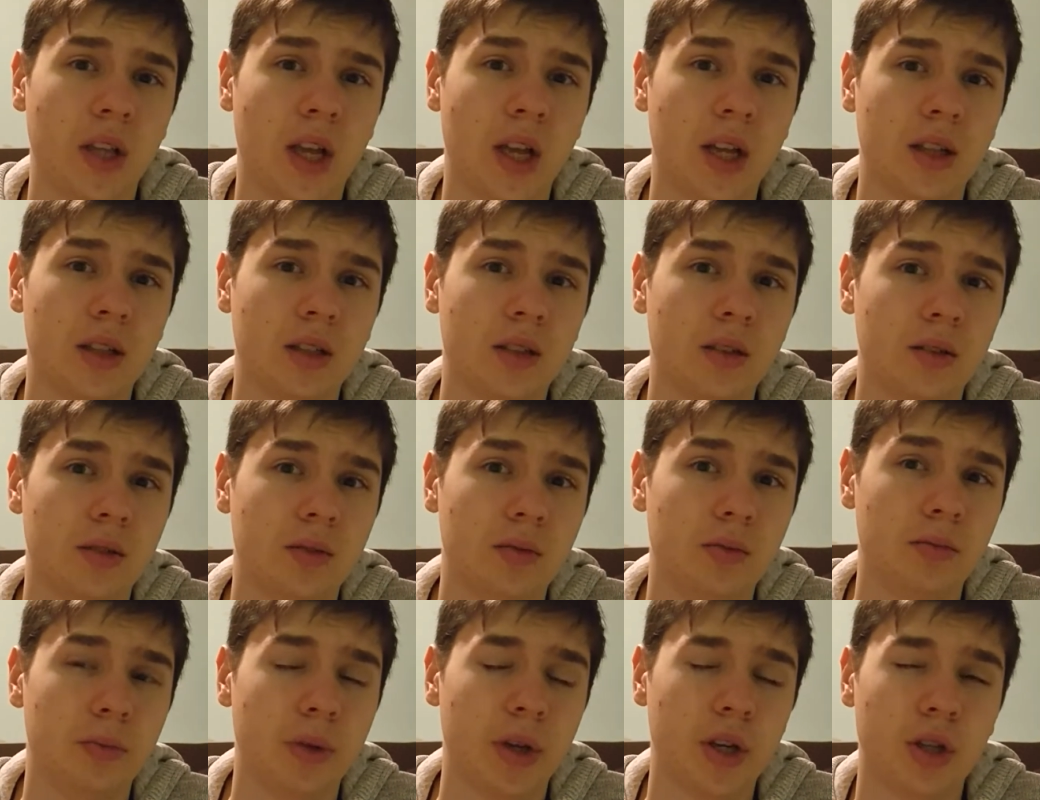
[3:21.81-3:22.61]

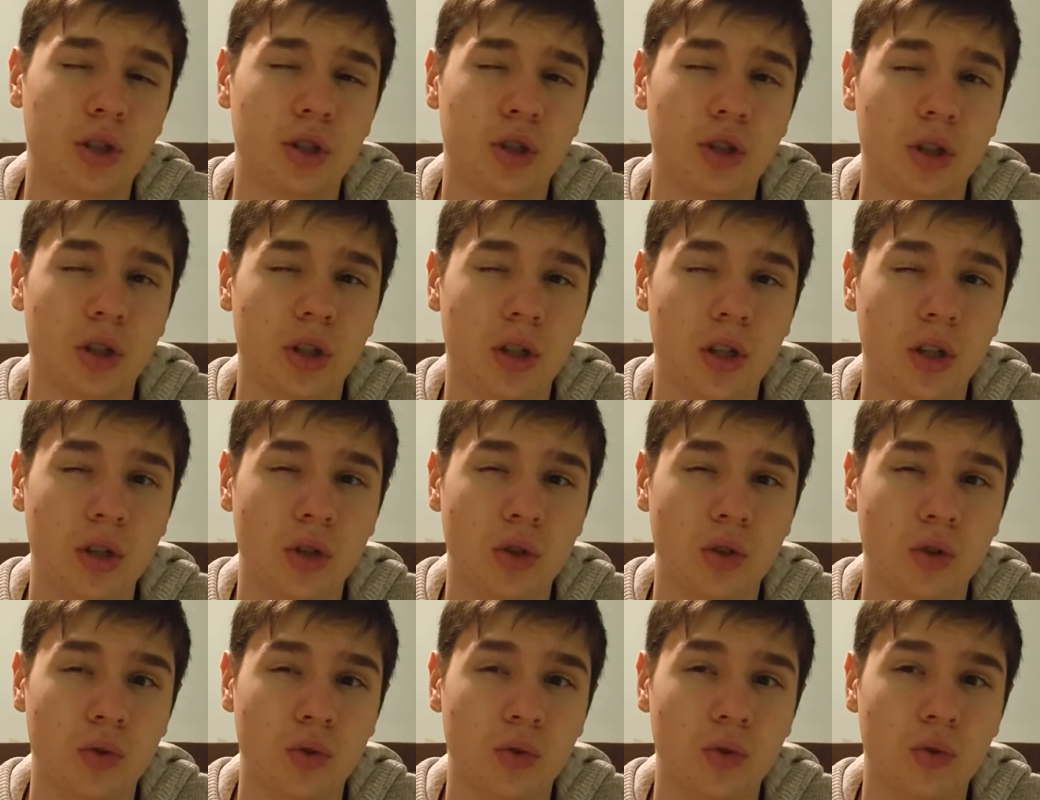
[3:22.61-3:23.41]
then make sure
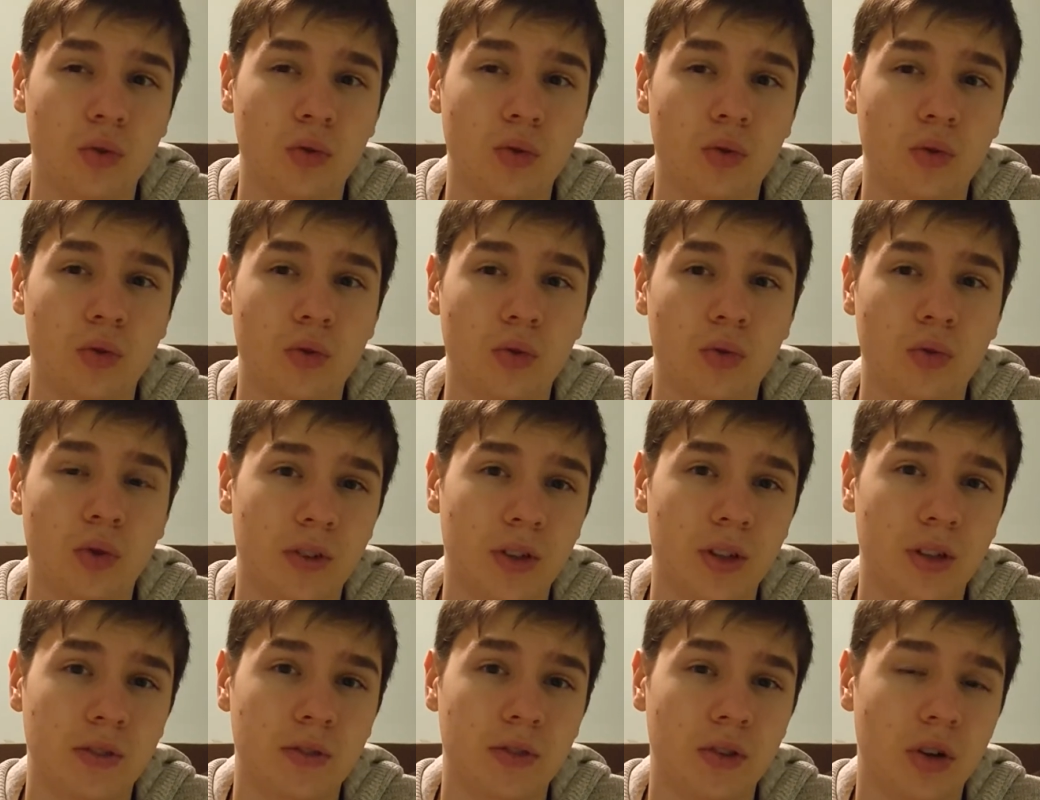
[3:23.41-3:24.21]

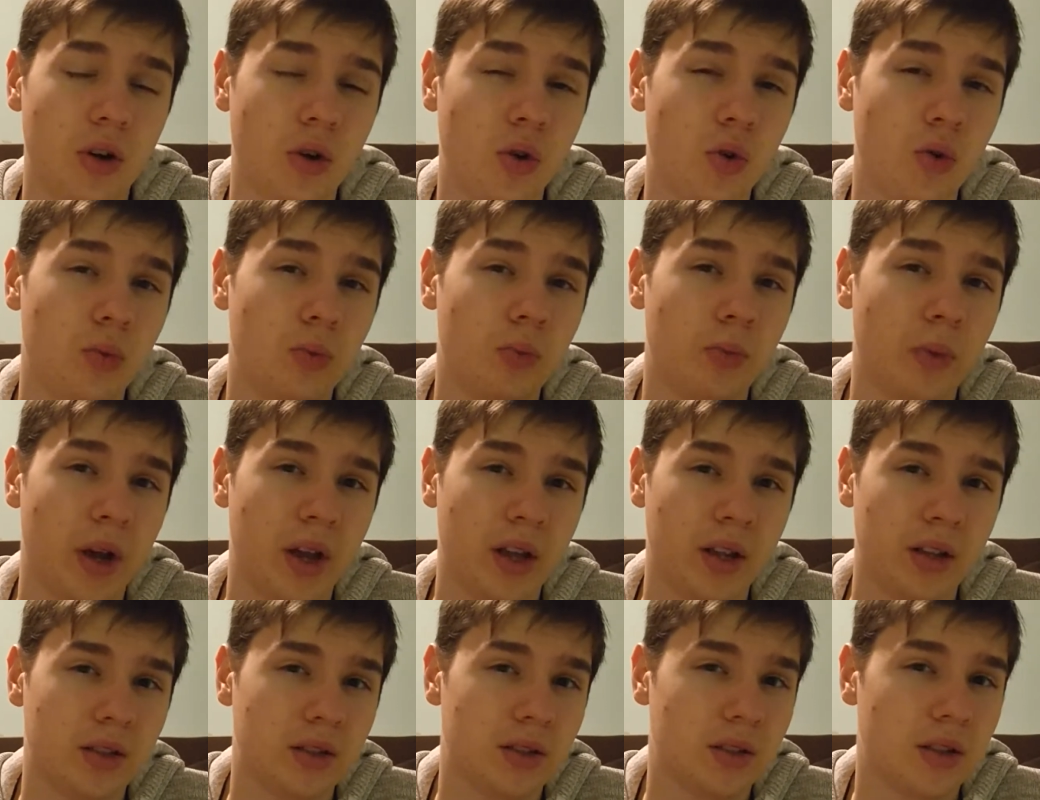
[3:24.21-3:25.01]
you leave home
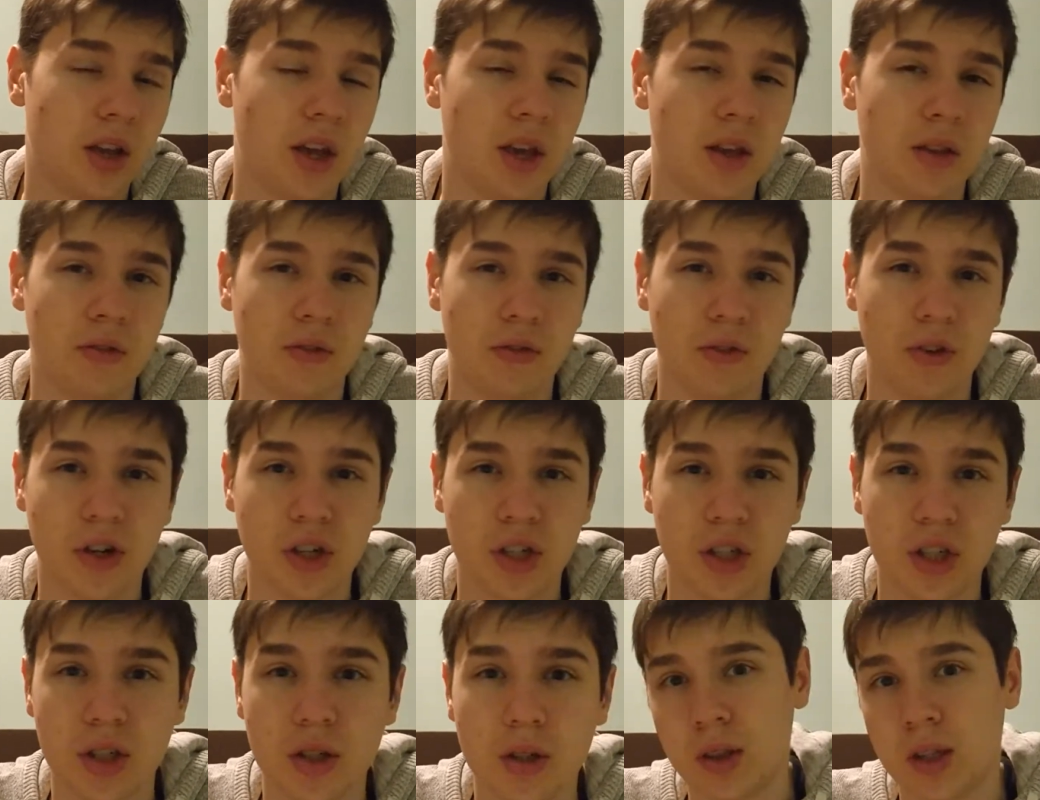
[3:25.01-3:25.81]
at
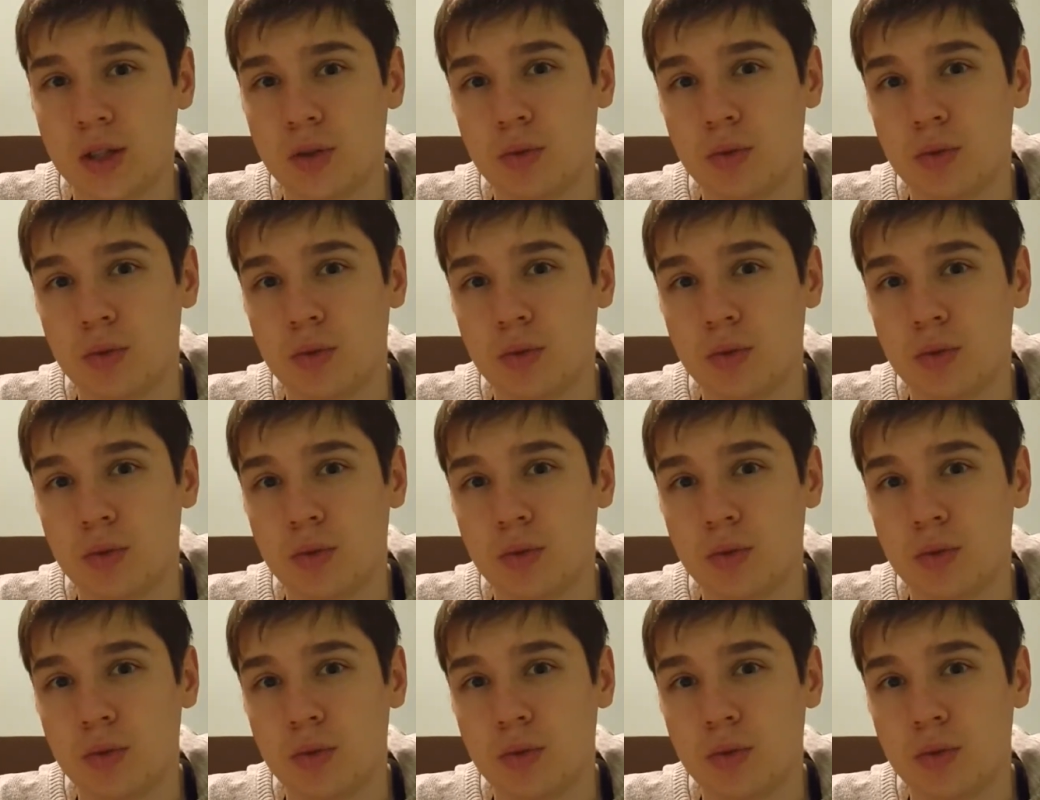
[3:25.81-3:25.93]
8:30.